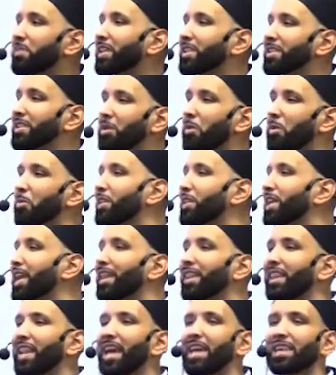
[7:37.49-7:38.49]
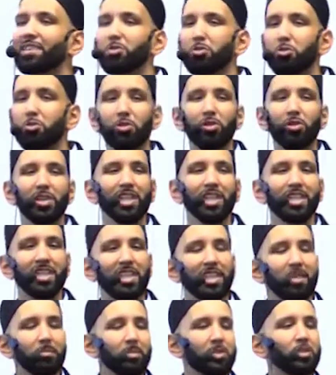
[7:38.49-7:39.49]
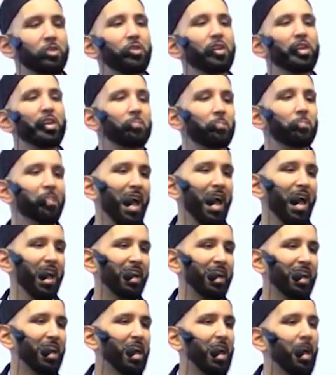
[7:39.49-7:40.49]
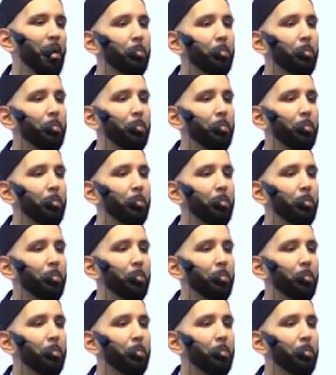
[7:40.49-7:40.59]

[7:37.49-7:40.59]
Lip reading: because only Allah truly deems good and bad,